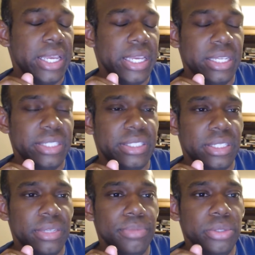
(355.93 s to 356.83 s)

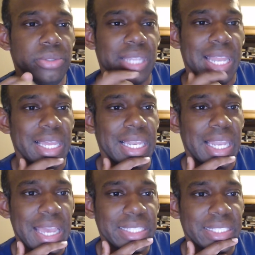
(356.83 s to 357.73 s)
It's immune to like
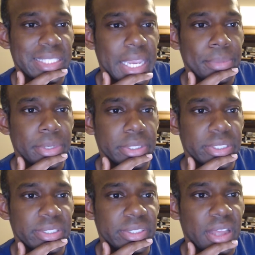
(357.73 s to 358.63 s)
lightsabers
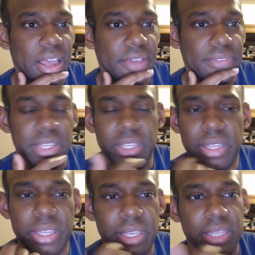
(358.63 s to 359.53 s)
and stuff.
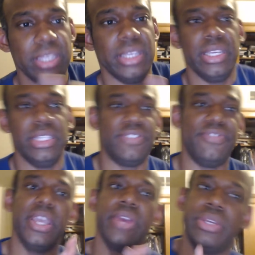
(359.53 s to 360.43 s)
It, it's
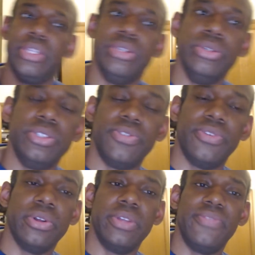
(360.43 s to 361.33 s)
very
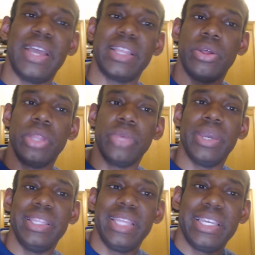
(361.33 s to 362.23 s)
useful. In fact, the only
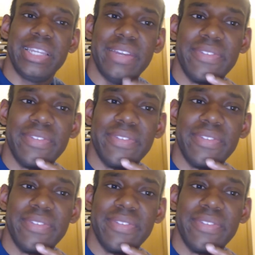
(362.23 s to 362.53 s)
way they could